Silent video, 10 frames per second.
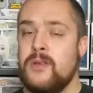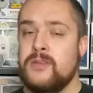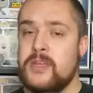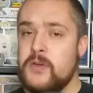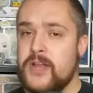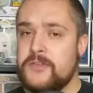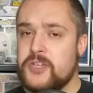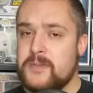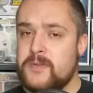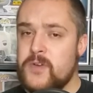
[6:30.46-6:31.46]
Thank you guys for
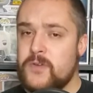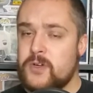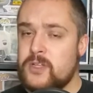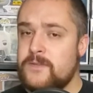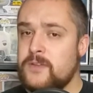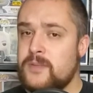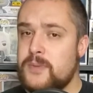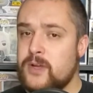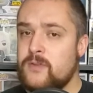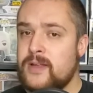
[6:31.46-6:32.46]
checking my review for Clifford the
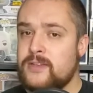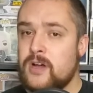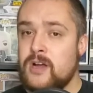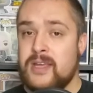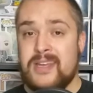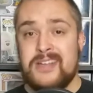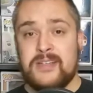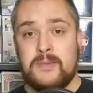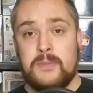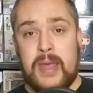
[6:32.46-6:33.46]
Big Red Dog. It is
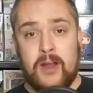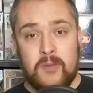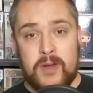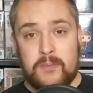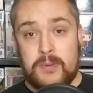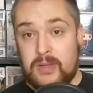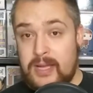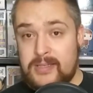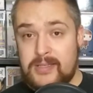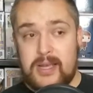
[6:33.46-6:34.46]
on Paramount
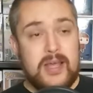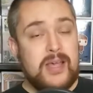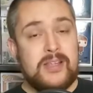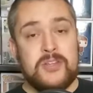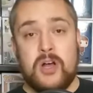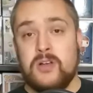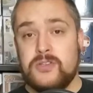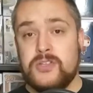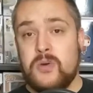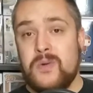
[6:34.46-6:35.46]
Plus. It's
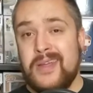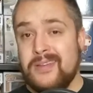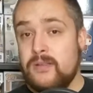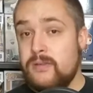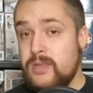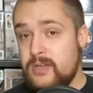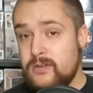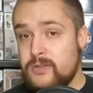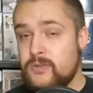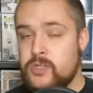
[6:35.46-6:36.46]
also in
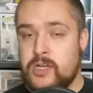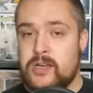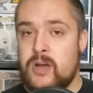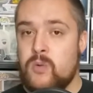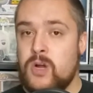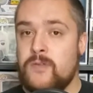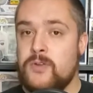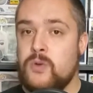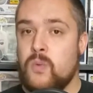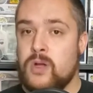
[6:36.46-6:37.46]
theaters, so check it out wherever
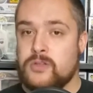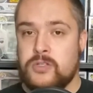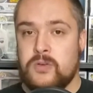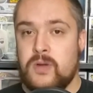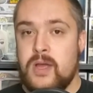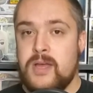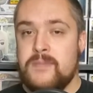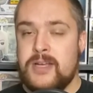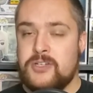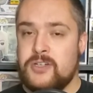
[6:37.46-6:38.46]
you want to.
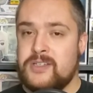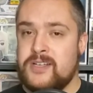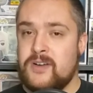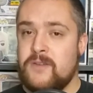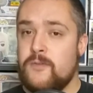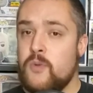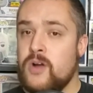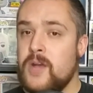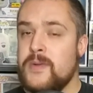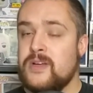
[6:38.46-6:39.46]
Make sure to stick around for
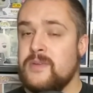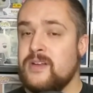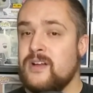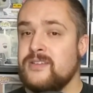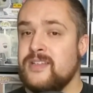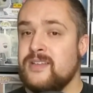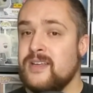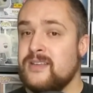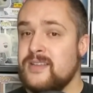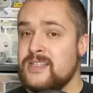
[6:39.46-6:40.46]
more up and coming content
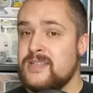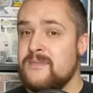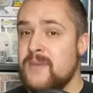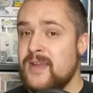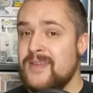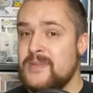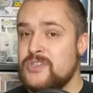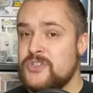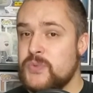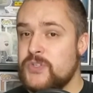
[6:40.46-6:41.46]
like this. My name is
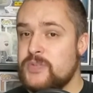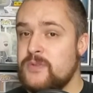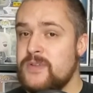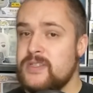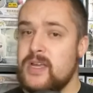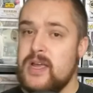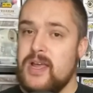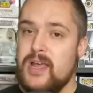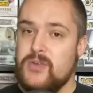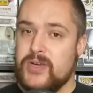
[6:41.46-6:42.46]
Just Watch This Movies,
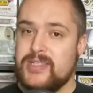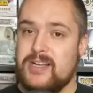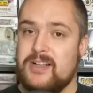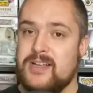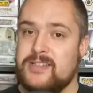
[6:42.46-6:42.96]
and you guys stay classy,